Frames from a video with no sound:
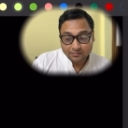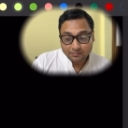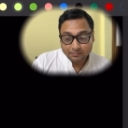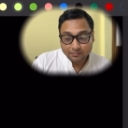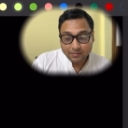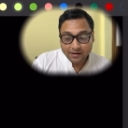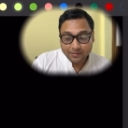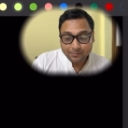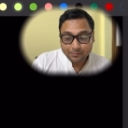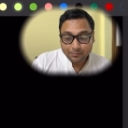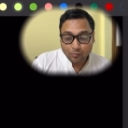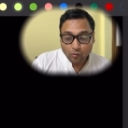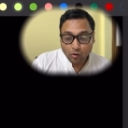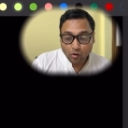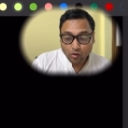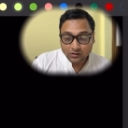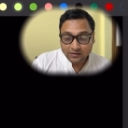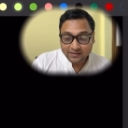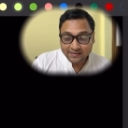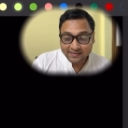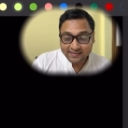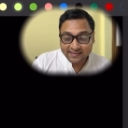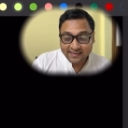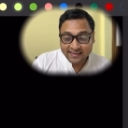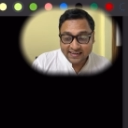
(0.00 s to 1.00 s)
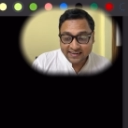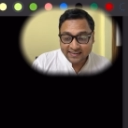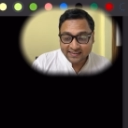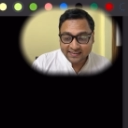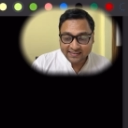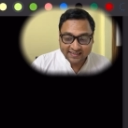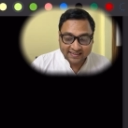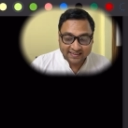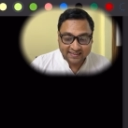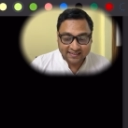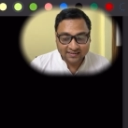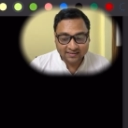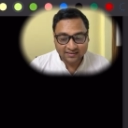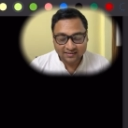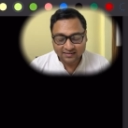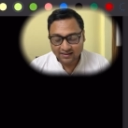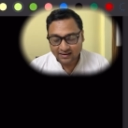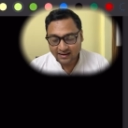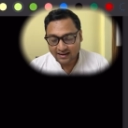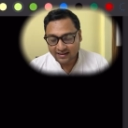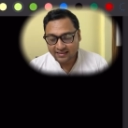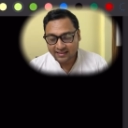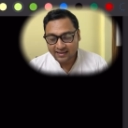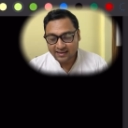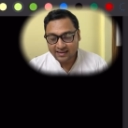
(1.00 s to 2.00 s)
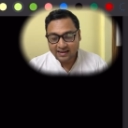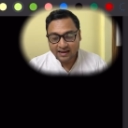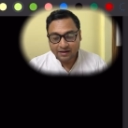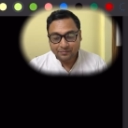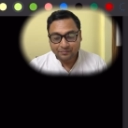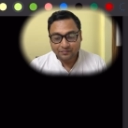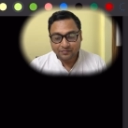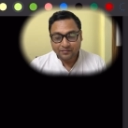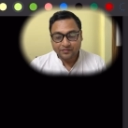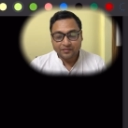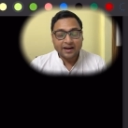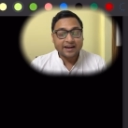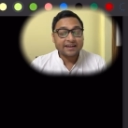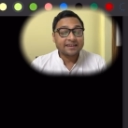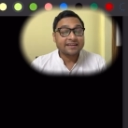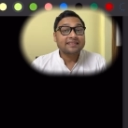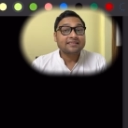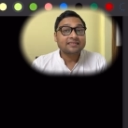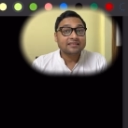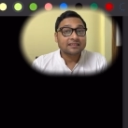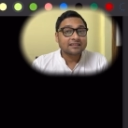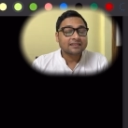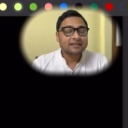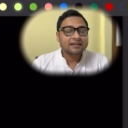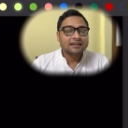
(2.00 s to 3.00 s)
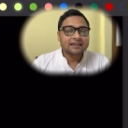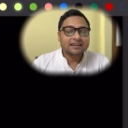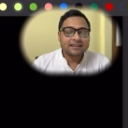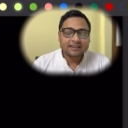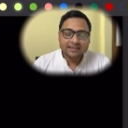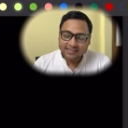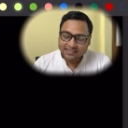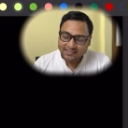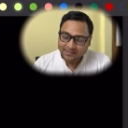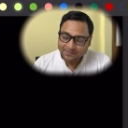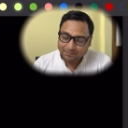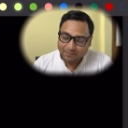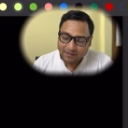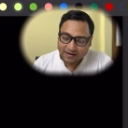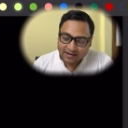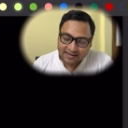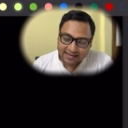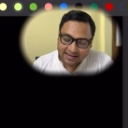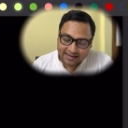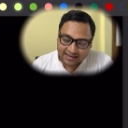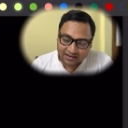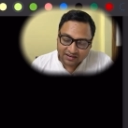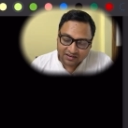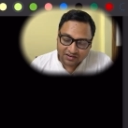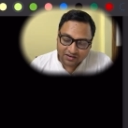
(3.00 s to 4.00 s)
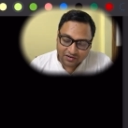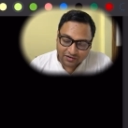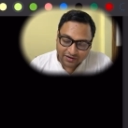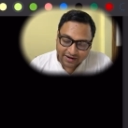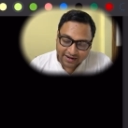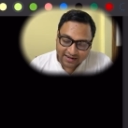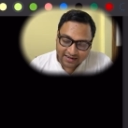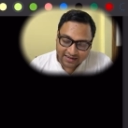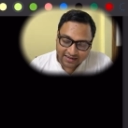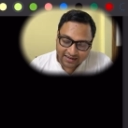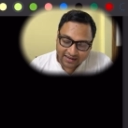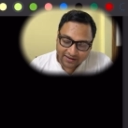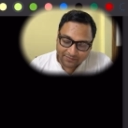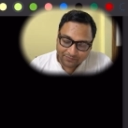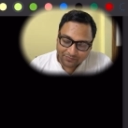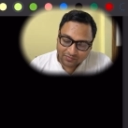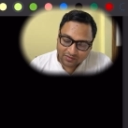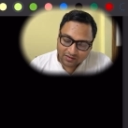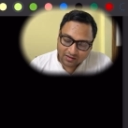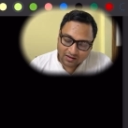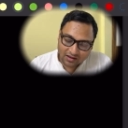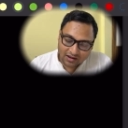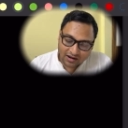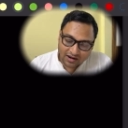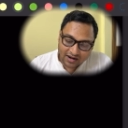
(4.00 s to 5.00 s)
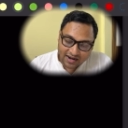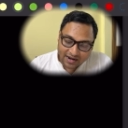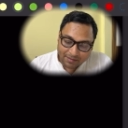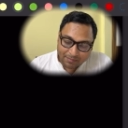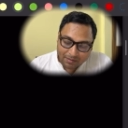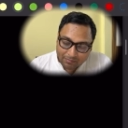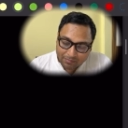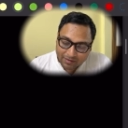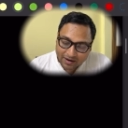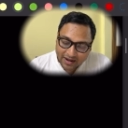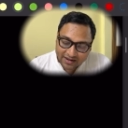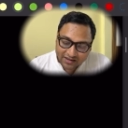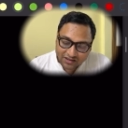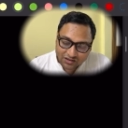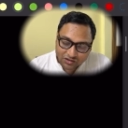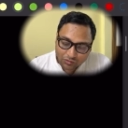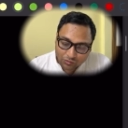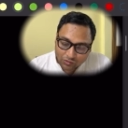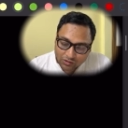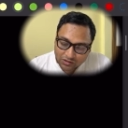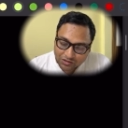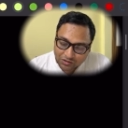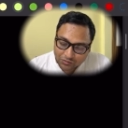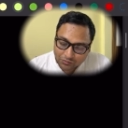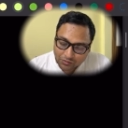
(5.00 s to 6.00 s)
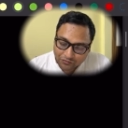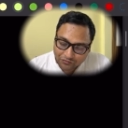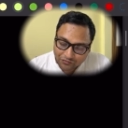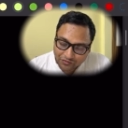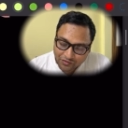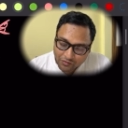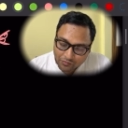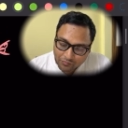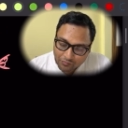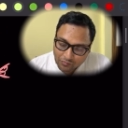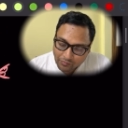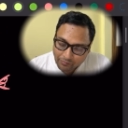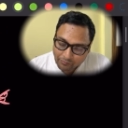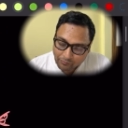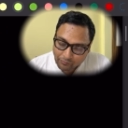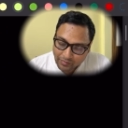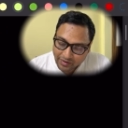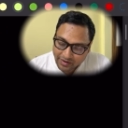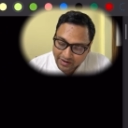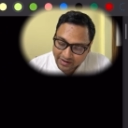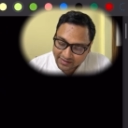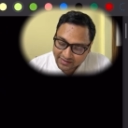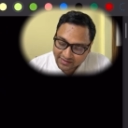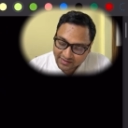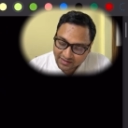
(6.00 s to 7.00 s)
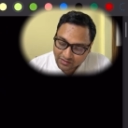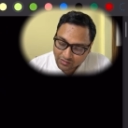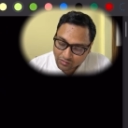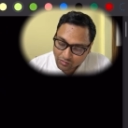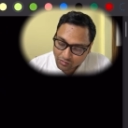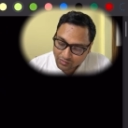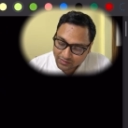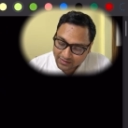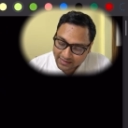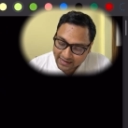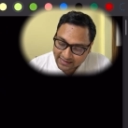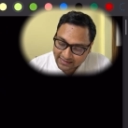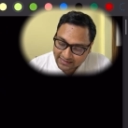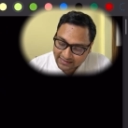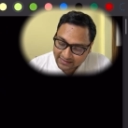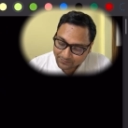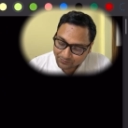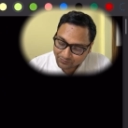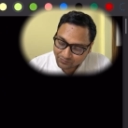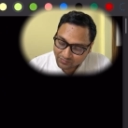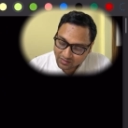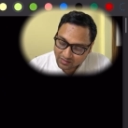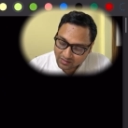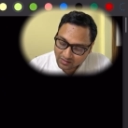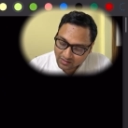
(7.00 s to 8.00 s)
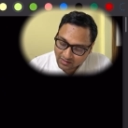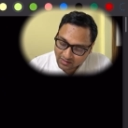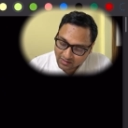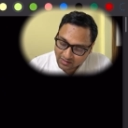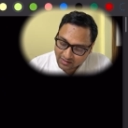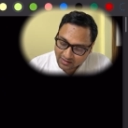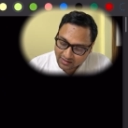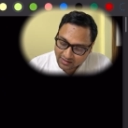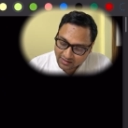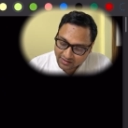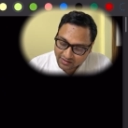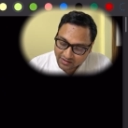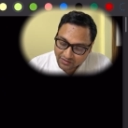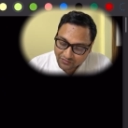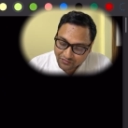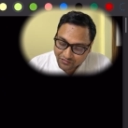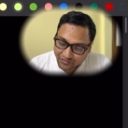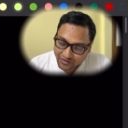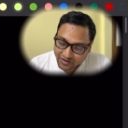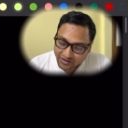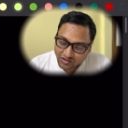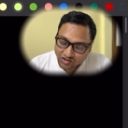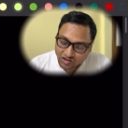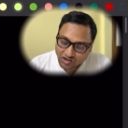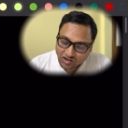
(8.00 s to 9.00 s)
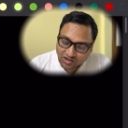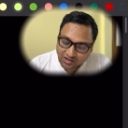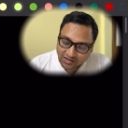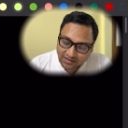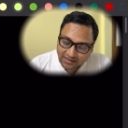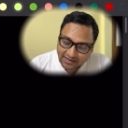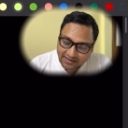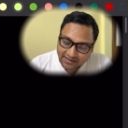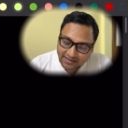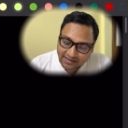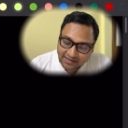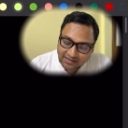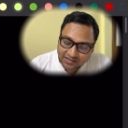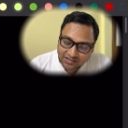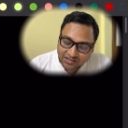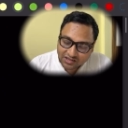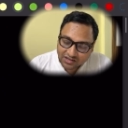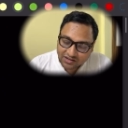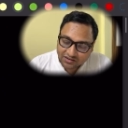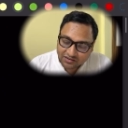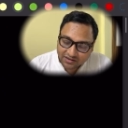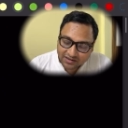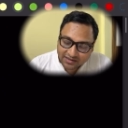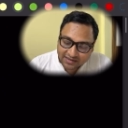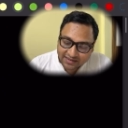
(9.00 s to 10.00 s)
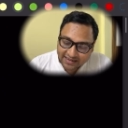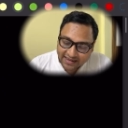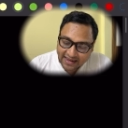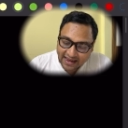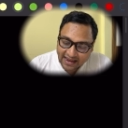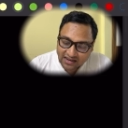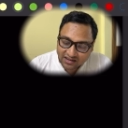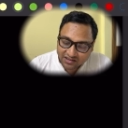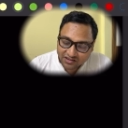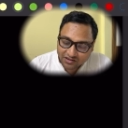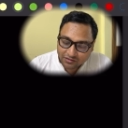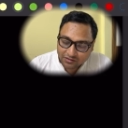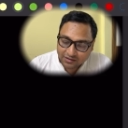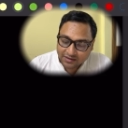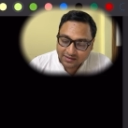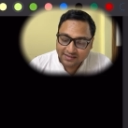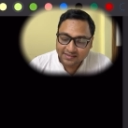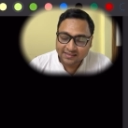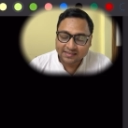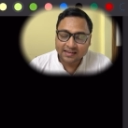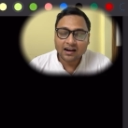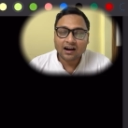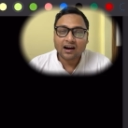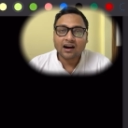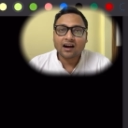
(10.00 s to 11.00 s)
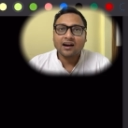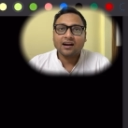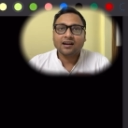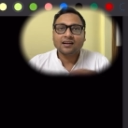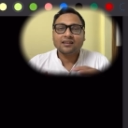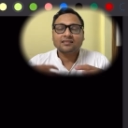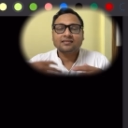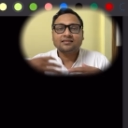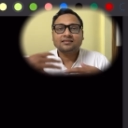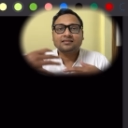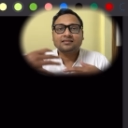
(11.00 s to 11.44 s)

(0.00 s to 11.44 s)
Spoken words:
by Paul Zietz. I think I'm writing the spelling incorrectly. Remember, I told you a few minutes ago that differential and integral calculus are